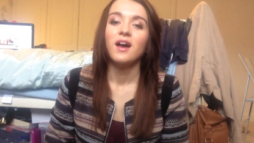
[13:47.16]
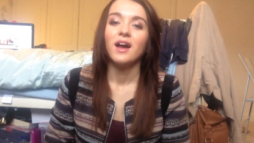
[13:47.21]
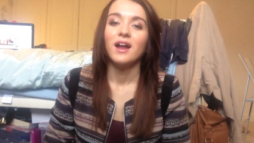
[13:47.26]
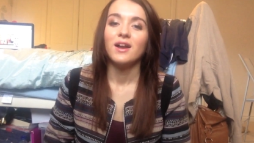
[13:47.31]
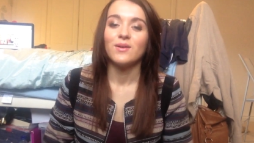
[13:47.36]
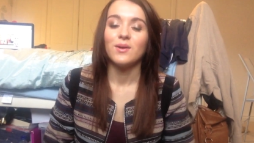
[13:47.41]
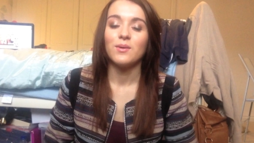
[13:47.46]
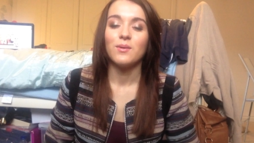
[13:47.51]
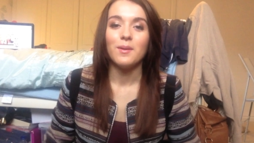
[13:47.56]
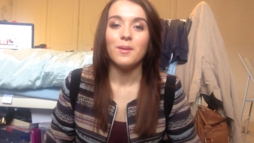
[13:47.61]

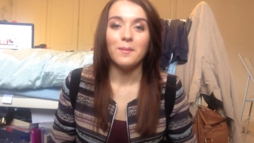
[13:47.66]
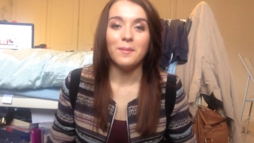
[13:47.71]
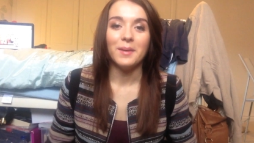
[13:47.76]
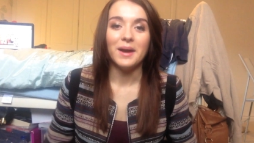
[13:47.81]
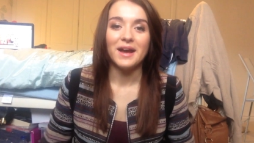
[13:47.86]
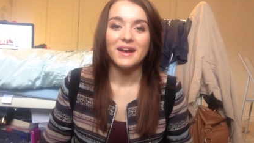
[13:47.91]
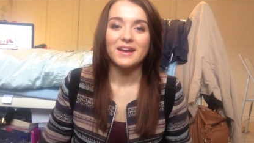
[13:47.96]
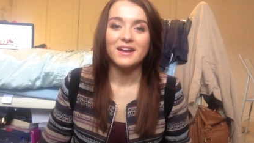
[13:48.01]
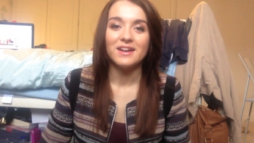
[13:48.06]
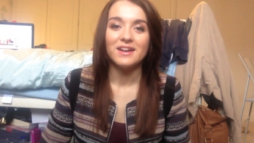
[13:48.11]
Anyway, I went
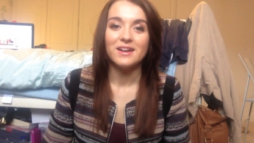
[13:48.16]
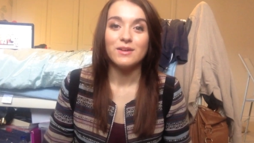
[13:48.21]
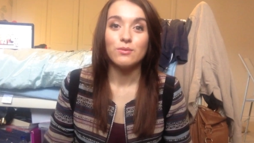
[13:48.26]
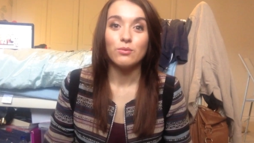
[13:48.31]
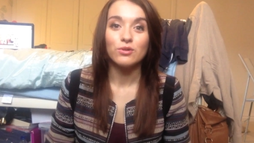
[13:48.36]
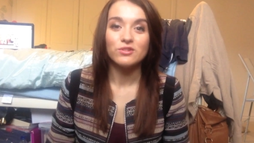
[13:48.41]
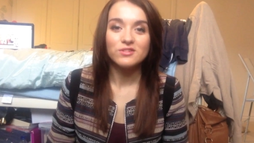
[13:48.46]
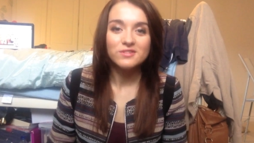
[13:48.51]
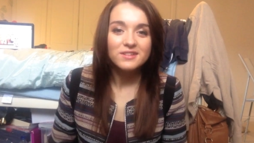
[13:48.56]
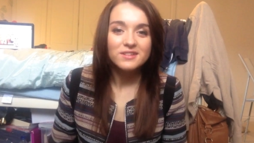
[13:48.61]
back and it
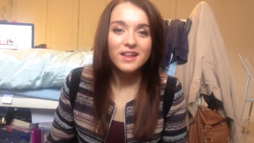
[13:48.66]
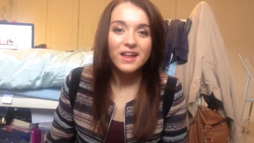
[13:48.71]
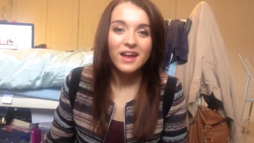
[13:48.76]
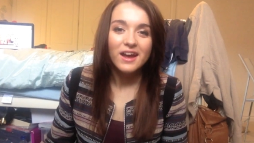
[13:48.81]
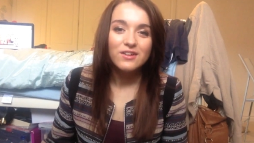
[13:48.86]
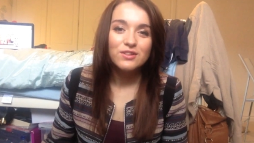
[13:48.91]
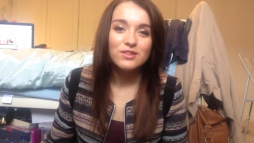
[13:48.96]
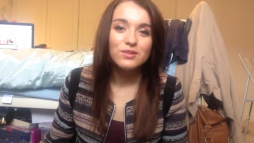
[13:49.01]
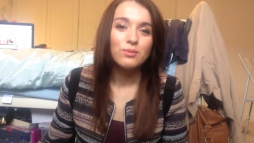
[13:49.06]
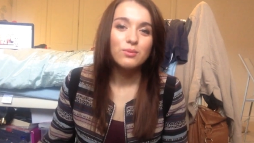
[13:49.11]
wasn't
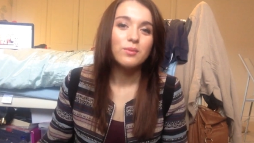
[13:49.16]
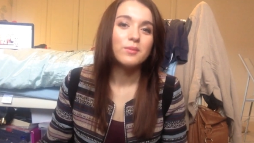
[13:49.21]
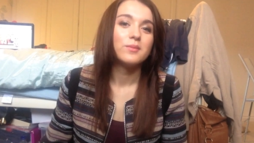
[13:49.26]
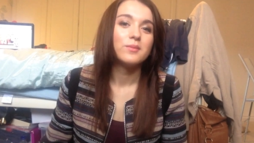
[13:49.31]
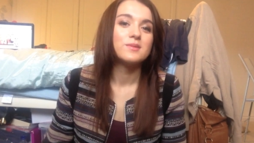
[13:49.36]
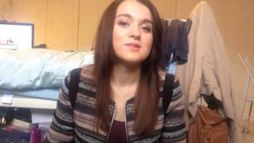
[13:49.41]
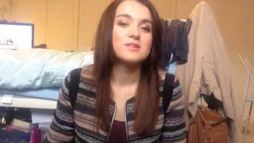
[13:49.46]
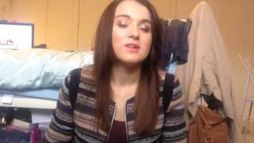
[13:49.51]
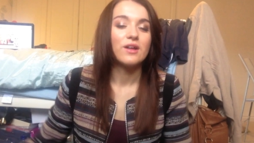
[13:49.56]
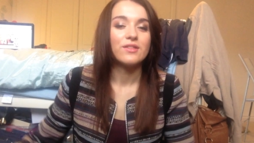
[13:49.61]
there and the woman
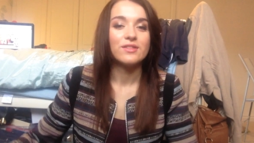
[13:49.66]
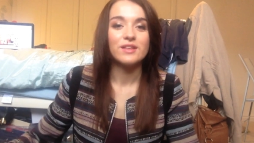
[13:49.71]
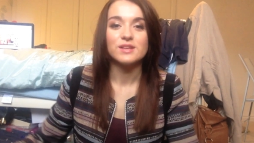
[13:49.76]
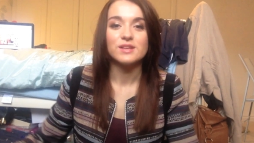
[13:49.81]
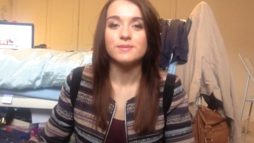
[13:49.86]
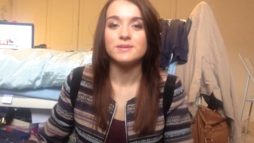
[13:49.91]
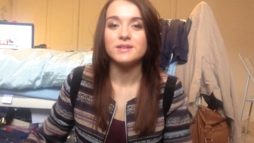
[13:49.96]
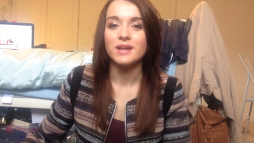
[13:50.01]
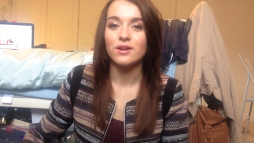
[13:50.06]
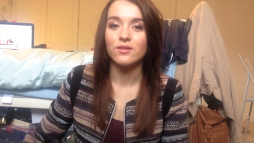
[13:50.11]
was like, I think
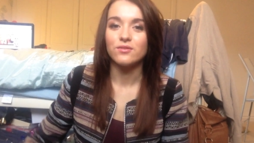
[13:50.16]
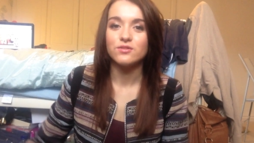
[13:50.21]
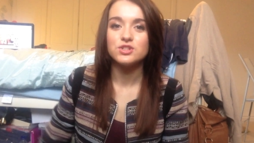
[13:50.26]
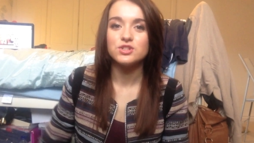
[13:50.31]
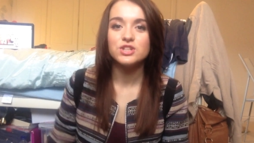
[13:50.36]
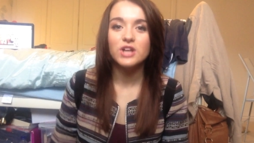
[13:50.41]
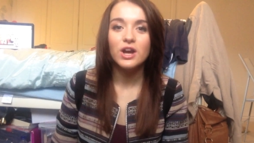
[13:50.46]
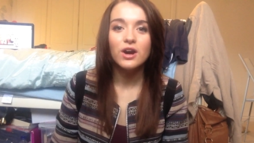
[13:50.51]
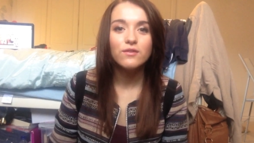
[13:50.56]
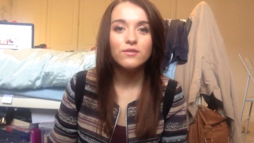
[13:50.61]
it's been taken off the
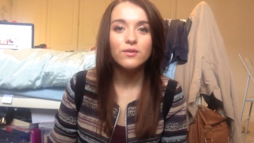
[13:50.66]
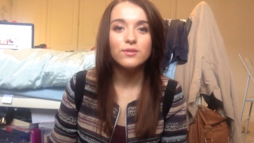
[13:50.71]
shelf.